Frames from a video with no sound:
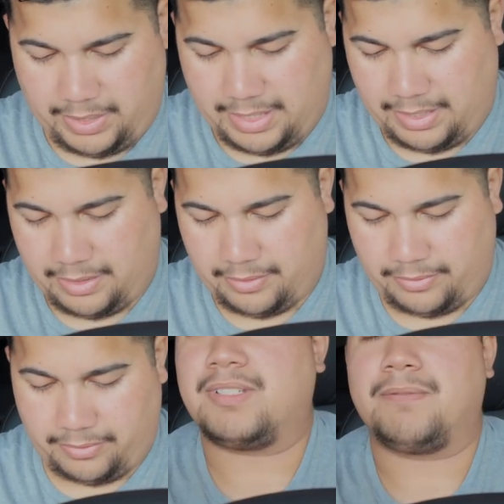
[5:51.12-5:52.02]
have
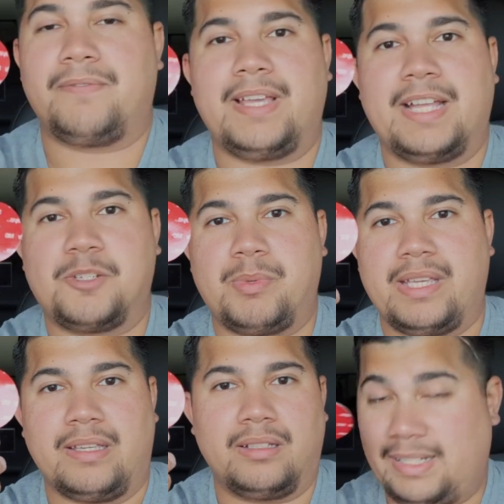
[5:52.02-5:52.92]
some
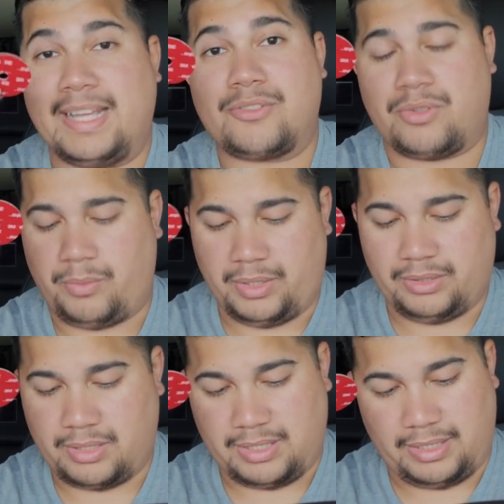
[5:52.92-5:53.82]
VHB, an extra one,
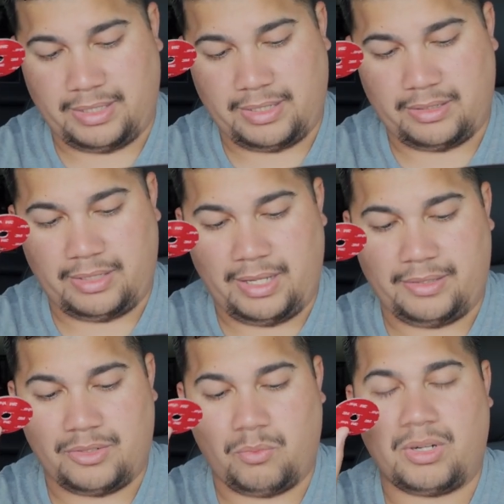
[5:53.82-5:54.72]
because I think
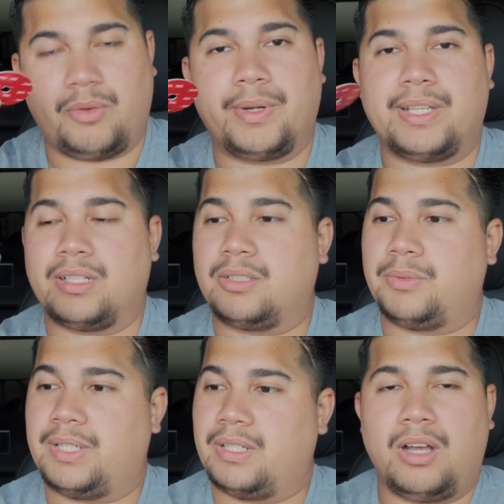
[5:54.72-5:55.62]
there's one already
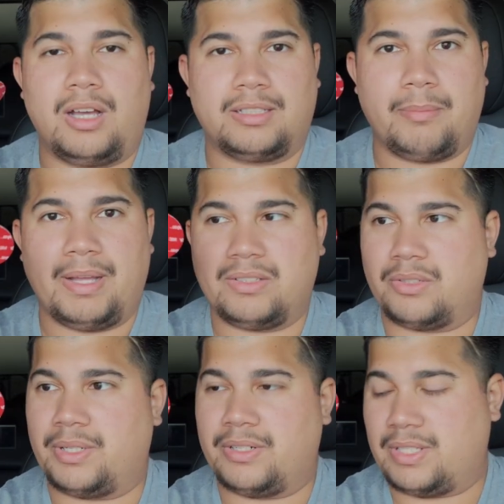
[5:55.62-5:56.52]
included on the mount.
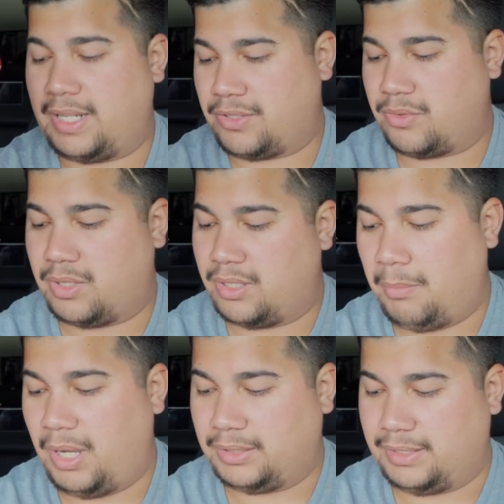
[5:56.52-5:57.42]
So here's an extra
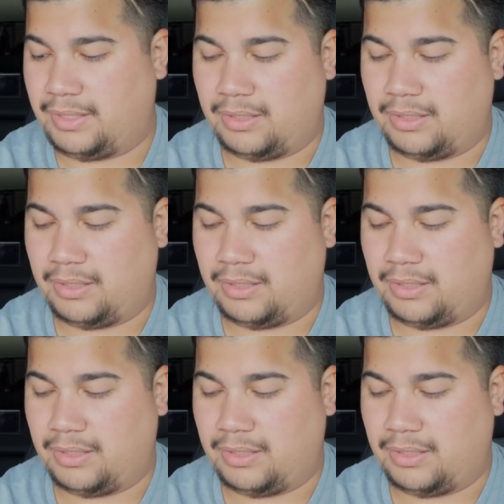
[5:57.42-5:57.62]
bonding